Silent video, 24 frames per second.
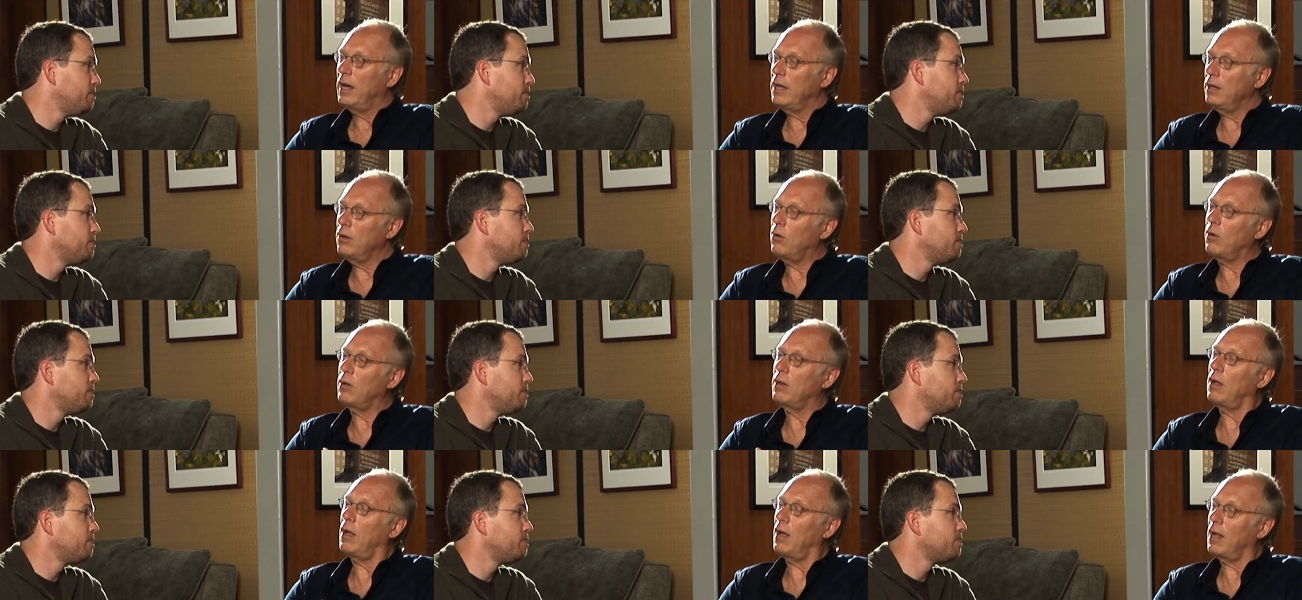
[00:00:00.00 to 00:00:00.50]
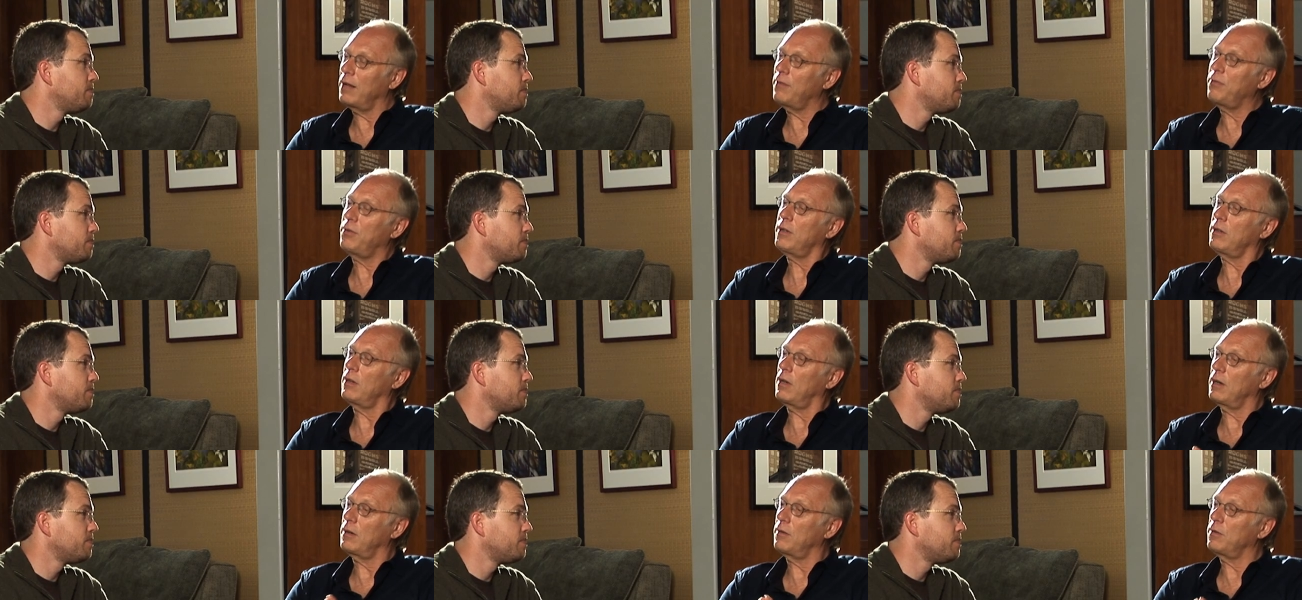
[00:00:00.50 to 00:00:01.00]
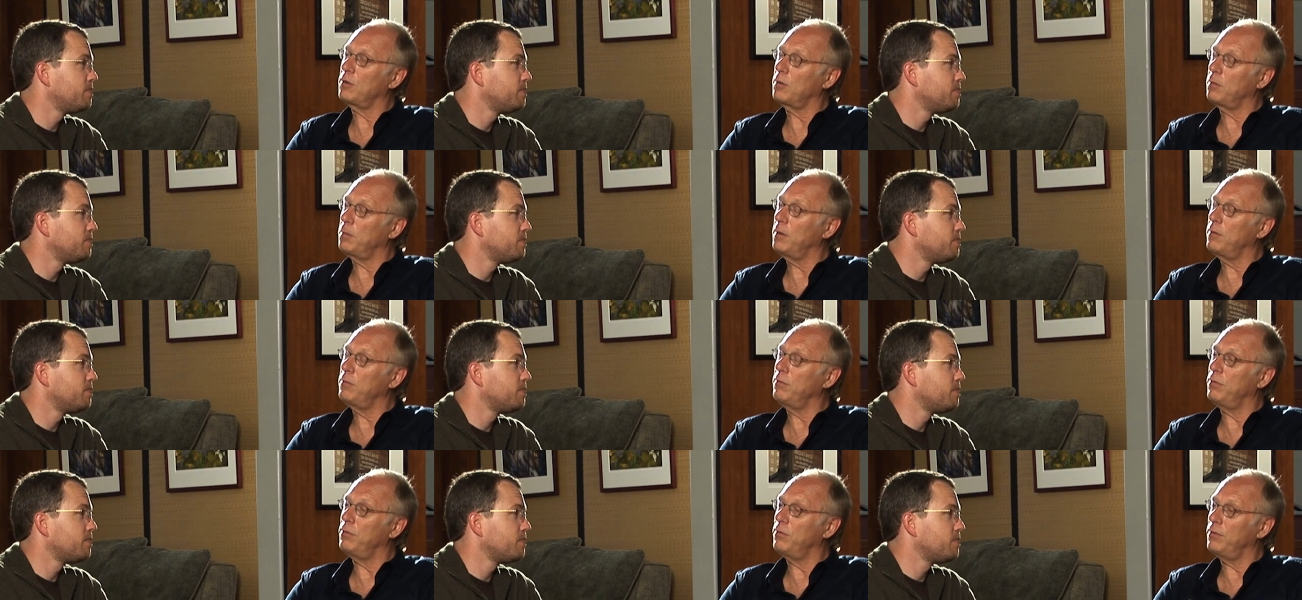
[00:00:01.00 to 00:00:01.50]
Speaker 1: I know a lot of photographers have
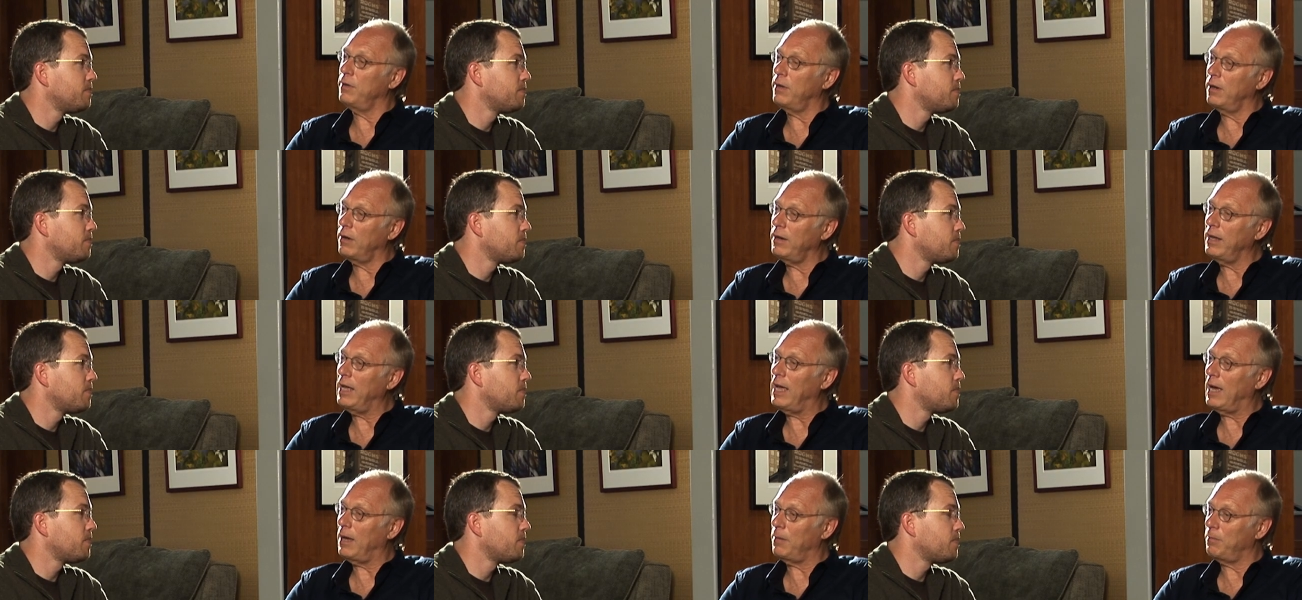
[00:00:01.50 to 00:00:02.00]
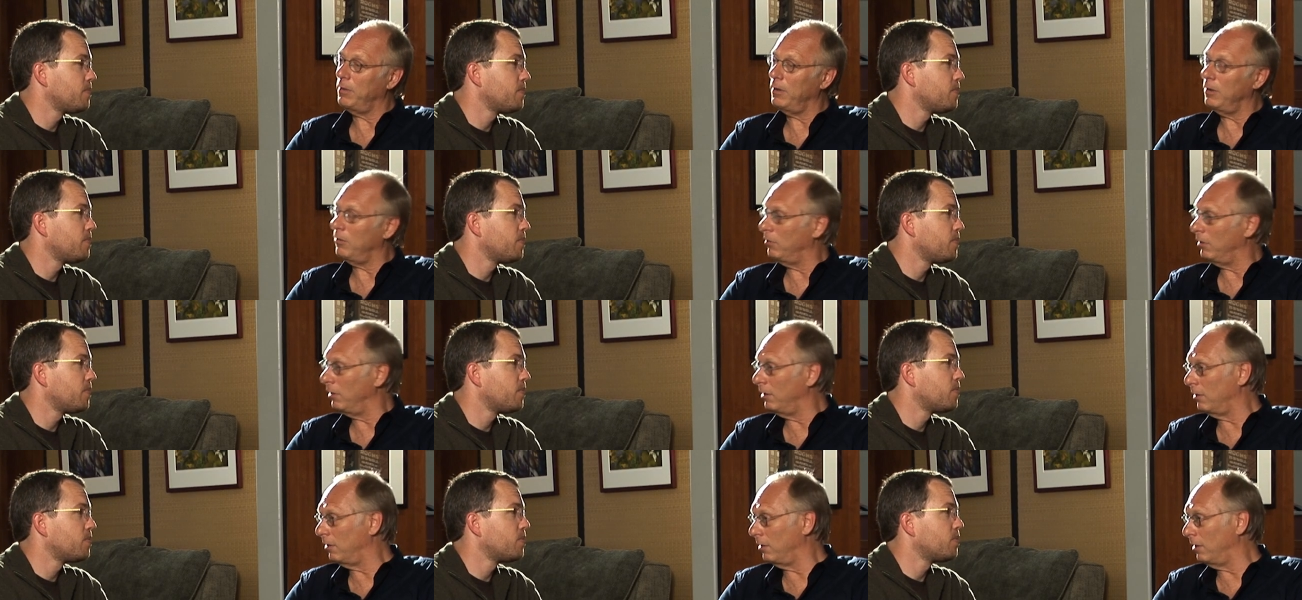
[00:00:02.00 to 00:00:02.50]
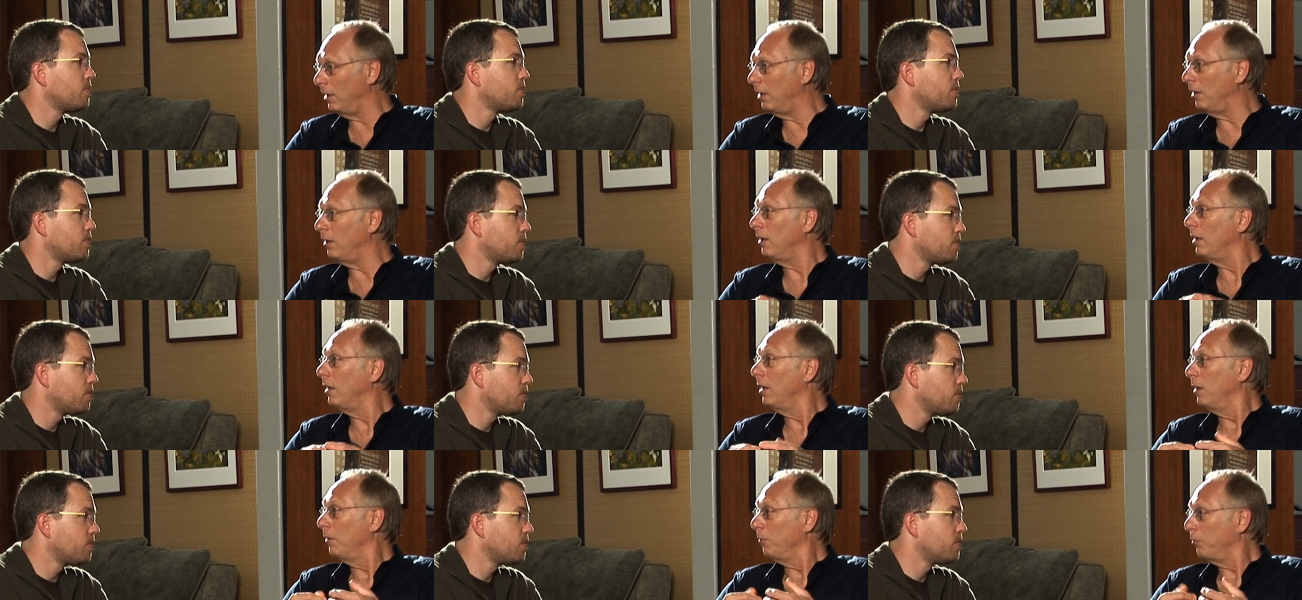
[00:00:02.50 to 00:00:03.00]
been very happy with
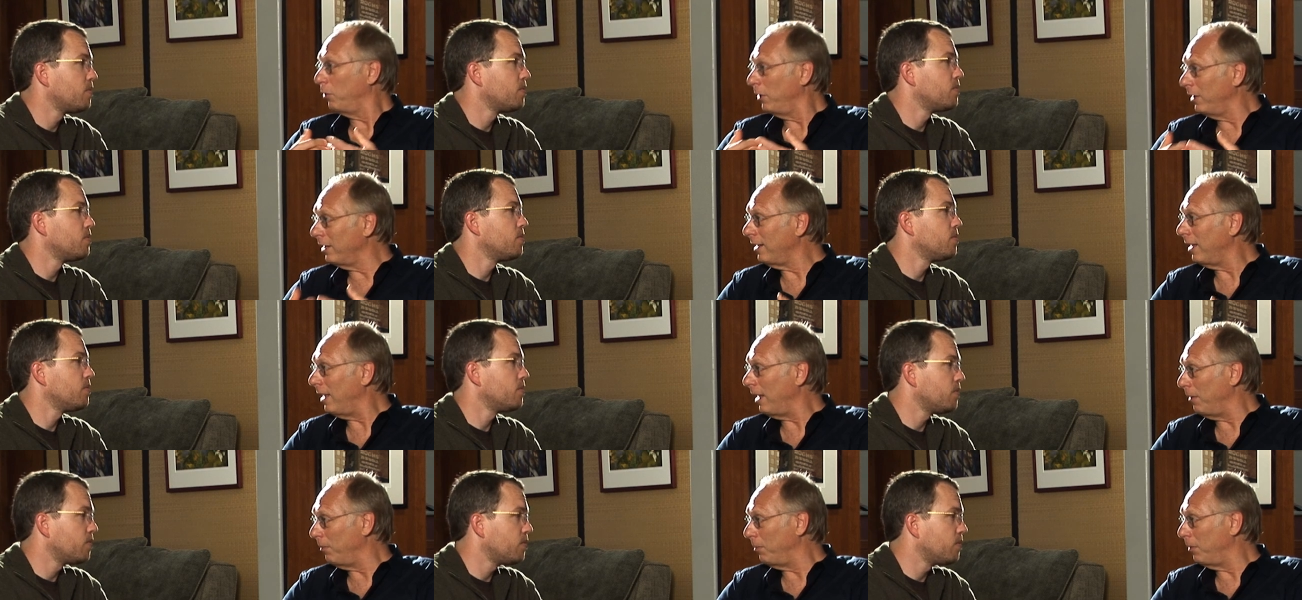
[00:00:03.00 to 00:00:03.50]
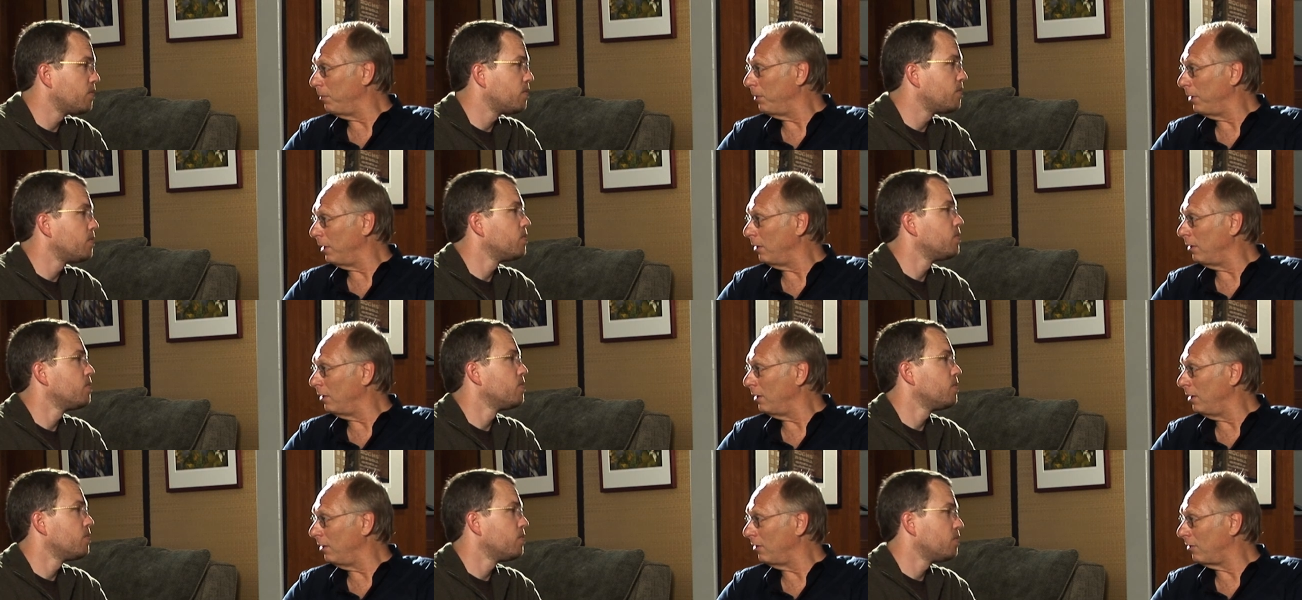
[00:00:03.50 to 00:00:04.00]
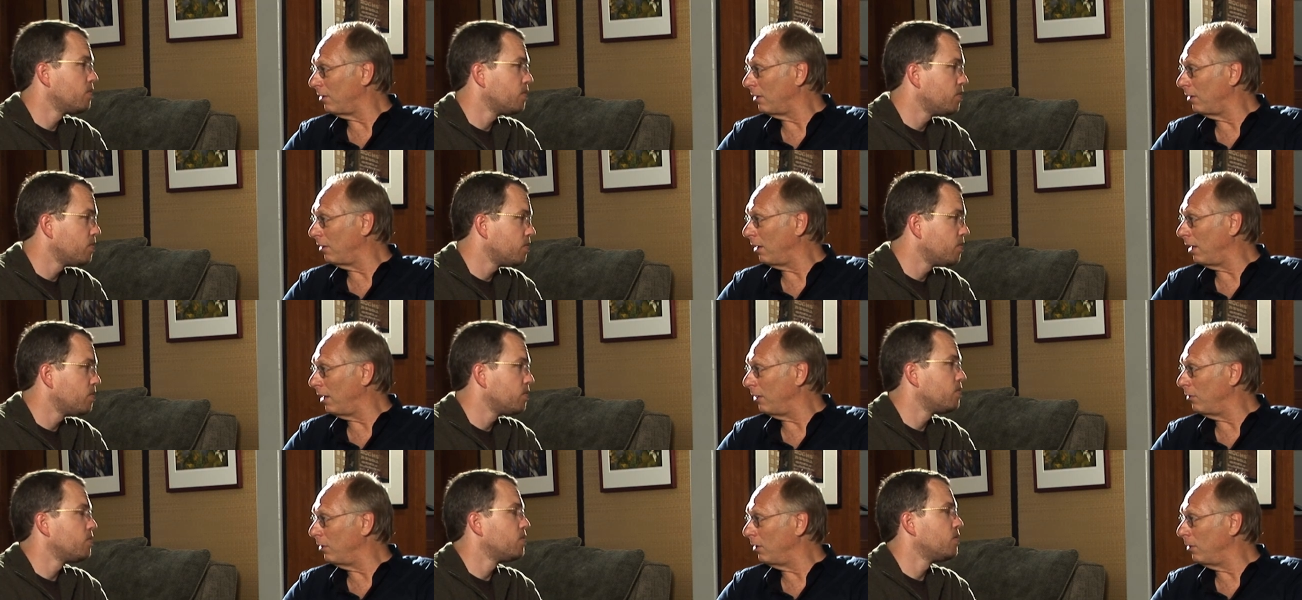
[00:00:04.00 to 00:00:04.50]
the print capabilities in
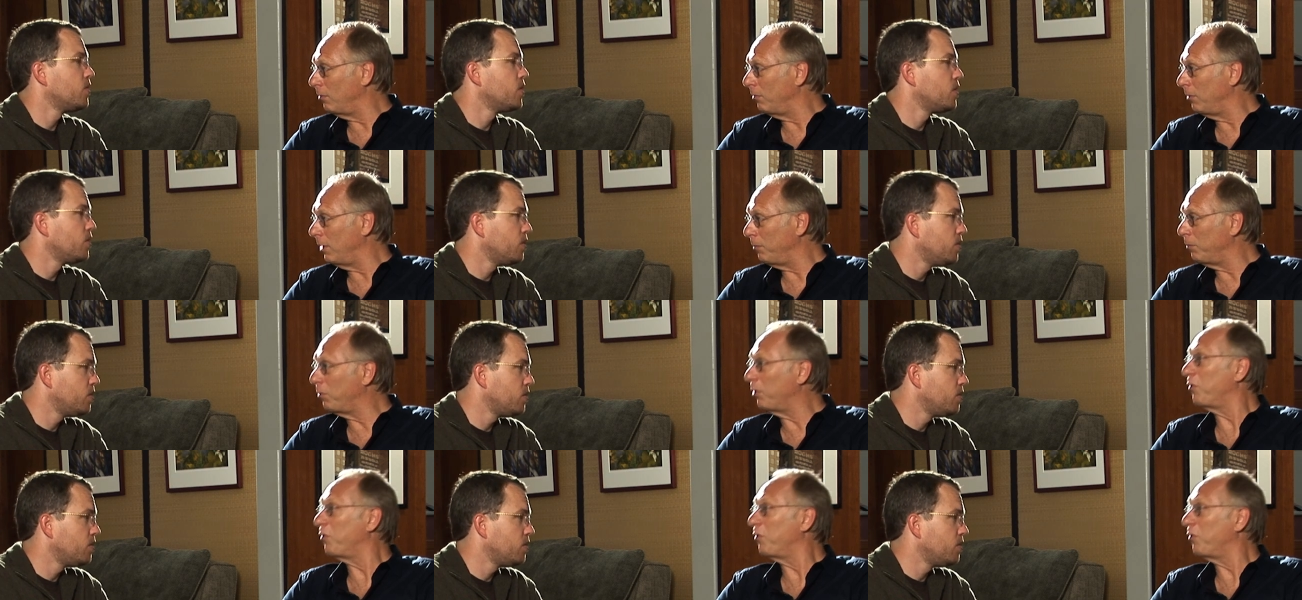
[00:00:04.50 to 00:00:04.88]
Lightroom and